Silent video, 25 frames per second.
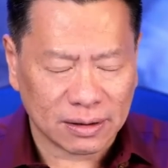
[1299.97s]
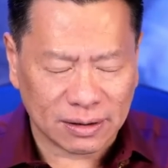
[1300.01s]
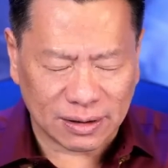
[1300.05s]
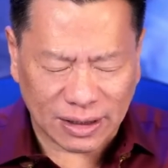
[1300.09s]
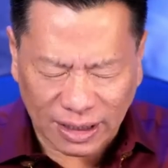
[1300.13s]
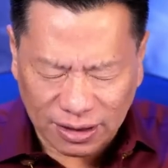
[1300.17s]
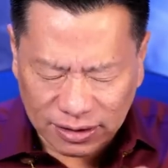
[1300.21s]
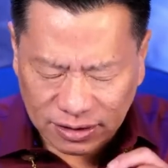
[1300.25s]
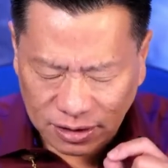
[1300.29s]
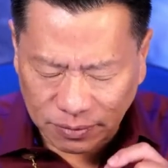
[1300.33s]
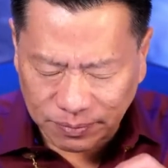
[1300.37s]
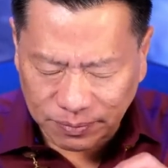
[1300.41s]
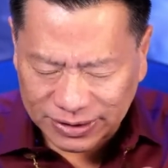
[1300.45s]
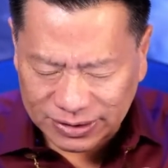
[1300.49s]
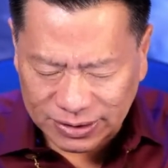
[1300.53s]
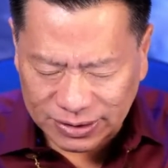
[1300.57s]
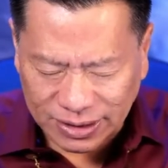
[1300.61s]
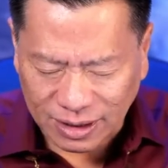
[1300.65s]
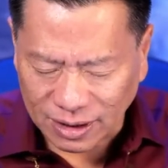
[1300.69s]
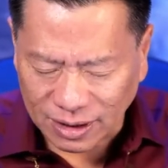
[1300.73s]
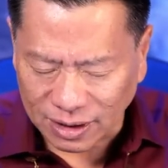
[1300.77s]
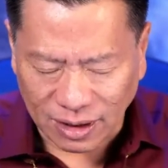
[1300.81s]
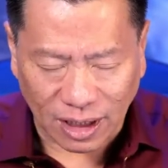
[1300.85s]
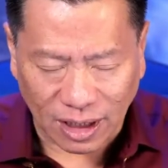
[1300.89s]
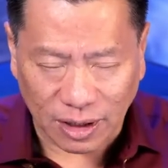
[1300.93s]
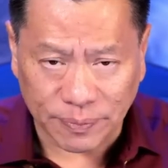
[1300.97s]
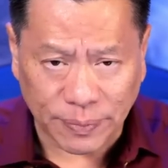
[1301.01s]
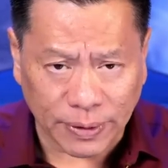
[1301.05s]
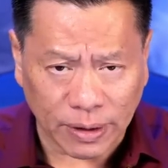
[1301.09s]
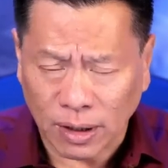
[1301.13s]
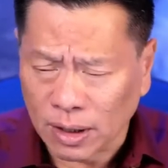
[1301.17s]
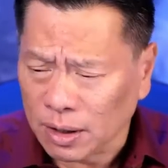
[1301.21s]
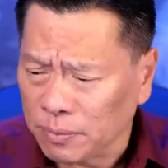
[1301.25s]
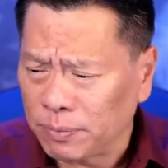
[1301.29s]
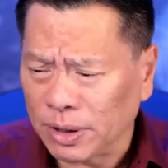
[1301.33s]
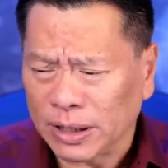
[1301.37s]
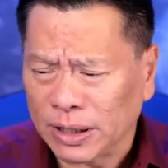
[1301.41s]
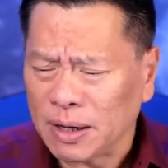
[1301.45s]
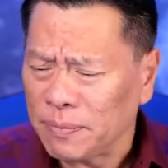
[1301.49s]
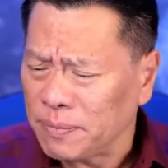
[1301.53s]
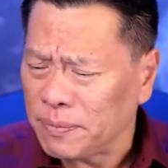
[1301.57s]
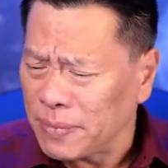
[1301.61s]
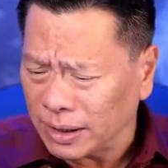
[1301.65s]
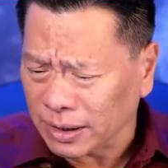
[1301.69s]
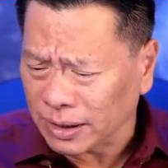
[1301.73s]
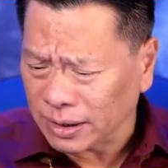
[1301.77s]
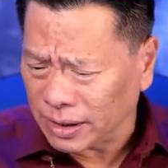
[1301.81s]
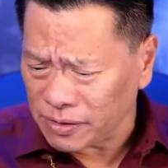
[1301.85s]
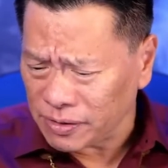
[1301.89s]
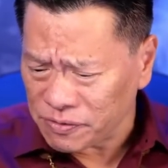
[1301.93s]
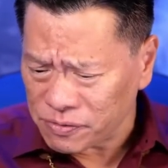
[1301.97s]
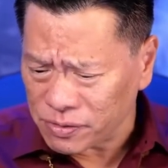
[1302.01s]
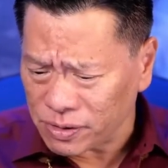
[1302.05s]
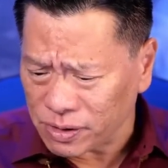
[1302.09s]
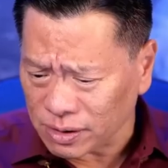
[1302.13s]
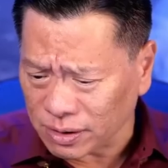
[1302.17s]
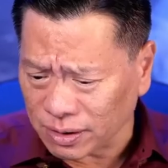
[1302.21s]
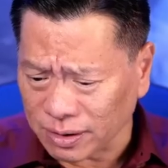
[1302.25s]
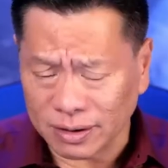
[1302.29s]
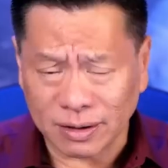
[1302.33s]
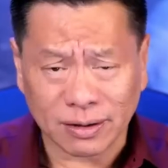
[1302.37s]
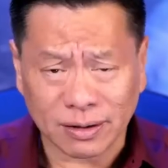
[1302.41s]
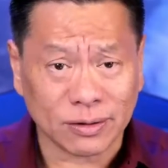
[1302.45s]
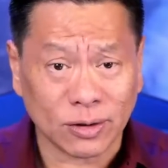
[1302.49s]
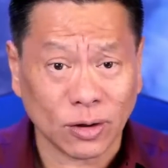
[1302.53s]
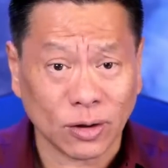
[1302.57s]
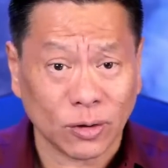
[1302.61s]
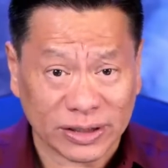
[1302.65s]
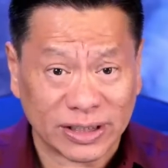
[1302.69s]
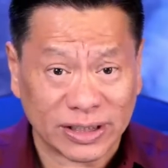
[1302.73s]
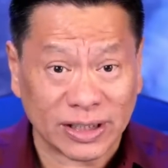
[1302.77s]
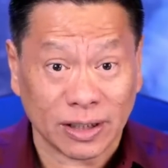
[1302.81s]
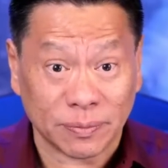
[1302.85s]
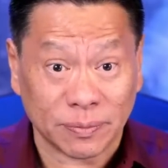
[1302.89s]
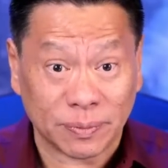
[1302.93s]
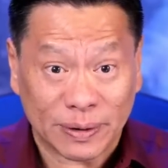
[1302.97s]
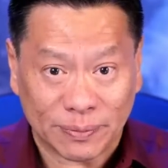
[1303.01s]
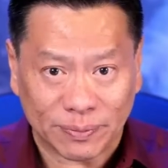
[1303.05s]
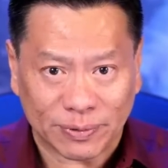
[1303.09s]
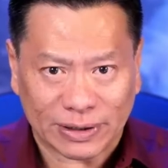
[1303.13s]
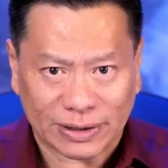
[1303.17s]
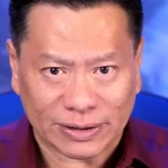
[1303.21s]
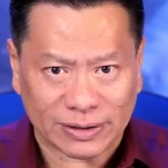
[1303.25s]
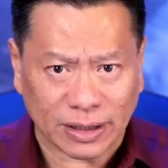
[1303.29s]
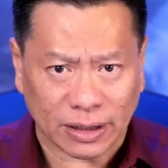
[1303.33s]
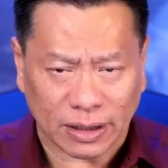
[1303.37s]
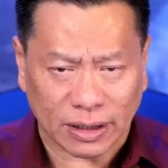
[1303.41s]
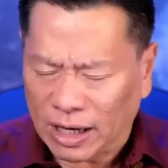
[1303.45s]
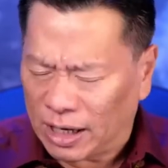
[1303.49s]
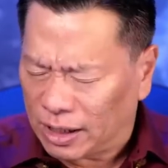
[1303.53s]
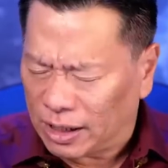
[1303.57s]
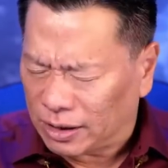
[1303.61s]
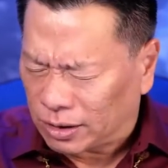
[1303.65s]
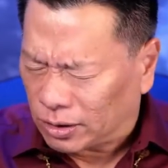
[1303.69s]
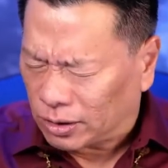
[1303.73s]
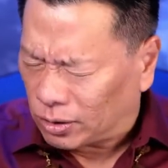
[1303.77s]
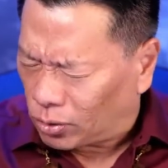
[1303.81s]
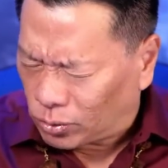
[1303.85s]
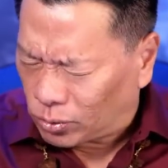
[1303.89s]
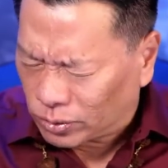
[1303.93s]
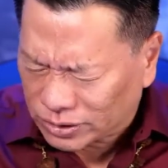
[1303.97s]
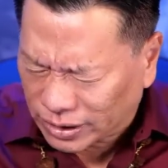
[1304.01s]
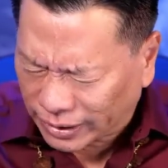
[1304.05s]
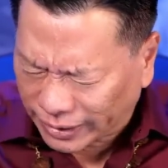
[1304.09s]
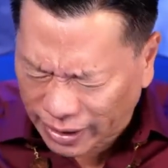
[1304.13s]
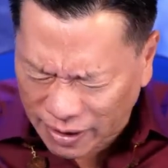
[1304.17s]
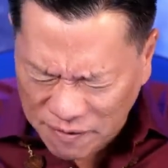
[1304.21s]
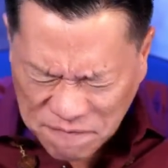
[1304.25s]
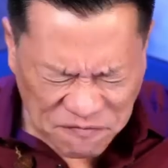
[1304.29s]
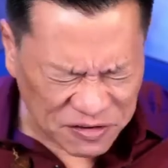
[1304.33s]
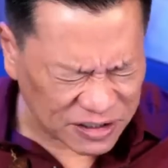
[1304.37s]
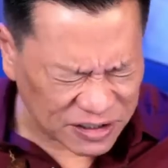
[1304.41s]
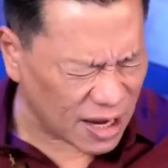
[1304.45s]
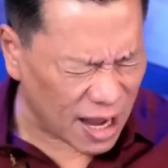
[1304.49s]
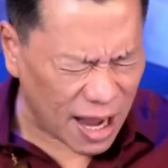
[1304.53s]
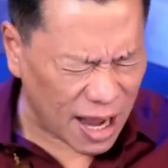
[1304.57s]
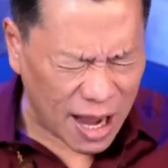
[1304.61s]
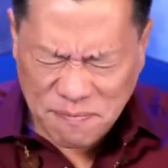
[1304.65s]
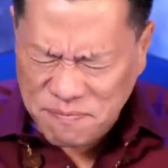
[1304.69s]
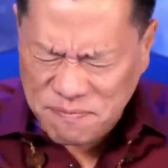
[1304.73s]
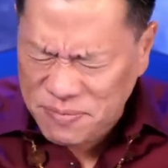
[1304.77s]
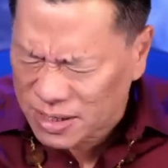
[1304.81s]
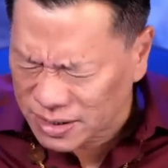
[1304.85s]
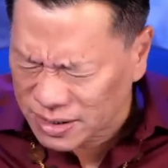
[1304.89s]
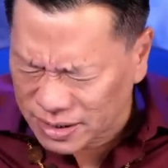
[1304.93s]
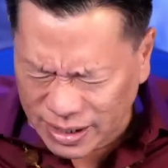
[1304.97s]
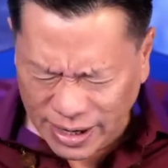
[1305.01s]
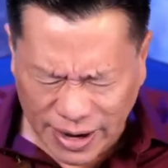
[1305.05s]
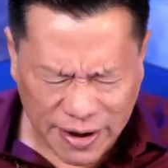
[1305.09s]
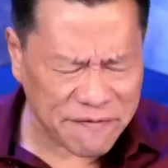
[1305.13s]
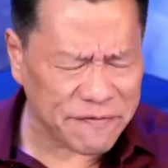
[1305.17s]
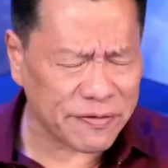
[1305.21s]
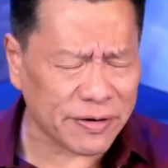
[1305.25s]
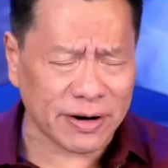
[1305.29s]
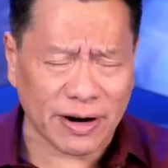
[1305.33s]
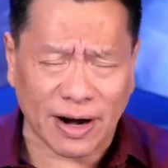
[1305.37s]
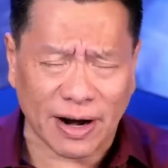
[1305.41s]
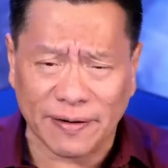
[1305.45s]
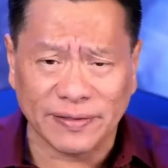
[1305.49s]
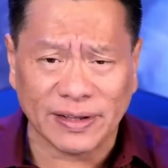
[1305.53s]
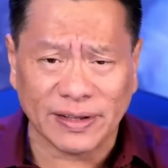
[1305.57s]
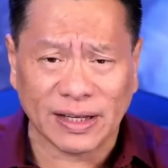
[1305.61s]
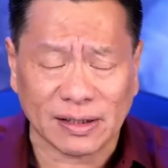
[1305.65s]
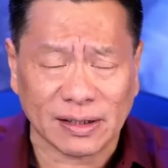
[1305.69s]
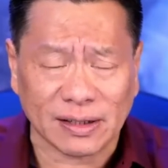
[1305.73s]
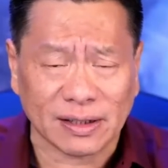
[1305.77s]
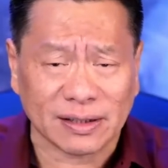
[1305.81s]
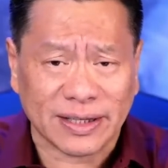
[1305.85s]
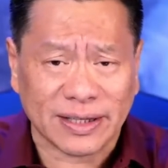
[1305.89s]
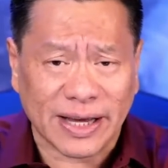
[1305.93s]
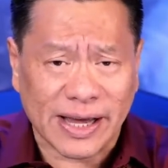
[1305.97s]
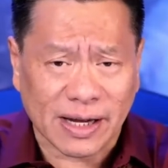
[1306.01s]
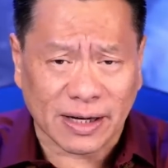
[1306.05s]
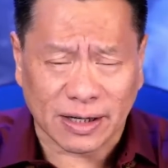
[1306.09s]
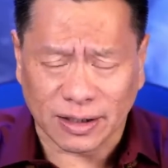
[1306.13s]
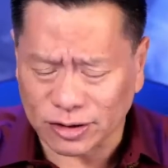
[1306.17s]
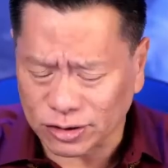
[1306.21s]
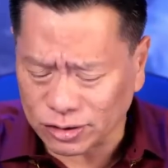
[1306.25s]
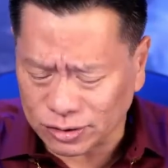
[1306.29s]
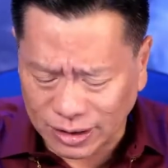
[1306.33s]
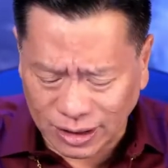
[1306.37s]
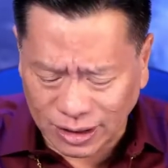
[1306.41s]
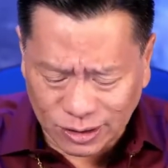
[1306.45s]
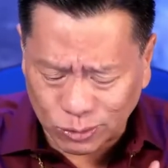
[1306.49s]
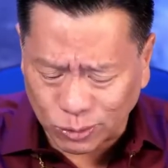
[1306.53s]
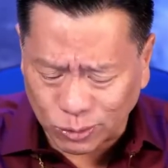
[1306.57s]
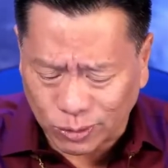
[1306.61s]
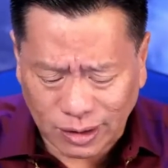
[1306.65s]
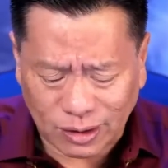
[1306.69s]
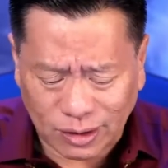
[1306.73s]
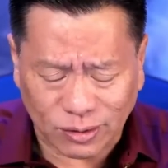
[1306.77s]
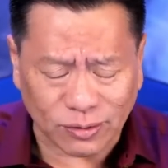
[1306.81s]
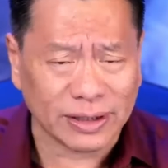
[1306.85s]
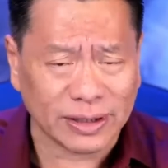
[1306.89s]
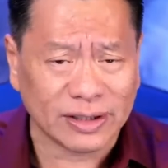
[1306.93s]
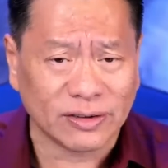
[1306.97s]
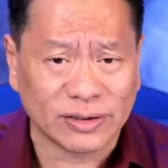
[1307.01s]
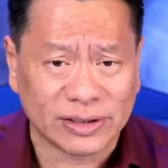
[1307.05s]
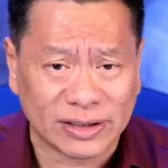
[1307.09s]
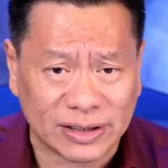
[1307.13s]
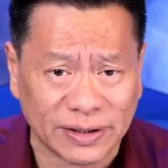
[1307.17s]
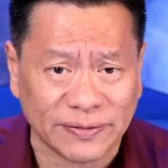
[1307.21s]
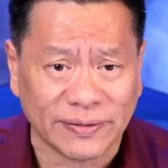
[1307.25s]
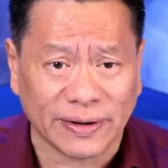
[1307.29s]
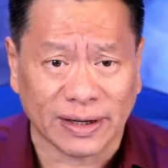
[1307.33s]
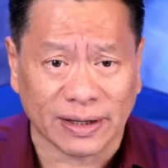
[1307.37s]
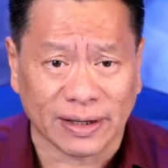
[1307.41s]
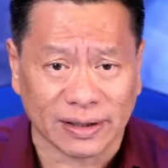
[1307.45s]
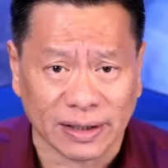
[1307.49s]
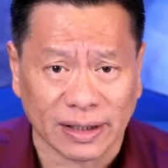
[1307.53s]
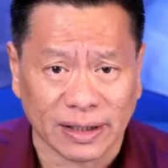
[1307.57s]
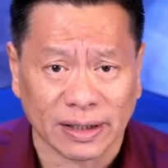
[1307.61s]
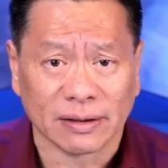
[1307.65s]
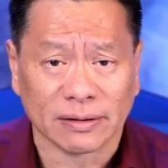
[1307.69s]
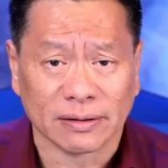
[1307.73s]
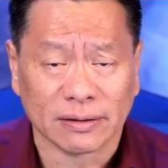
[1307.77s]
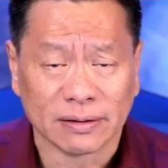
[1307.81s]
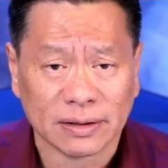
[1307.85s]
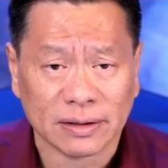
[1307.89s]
That's the mistake a lot of people. But I'm a giver. You know, you always hear people that say that. They're always like emphasize, I'm a giver. I'm not a taker, so that's why I don't want to receive anything.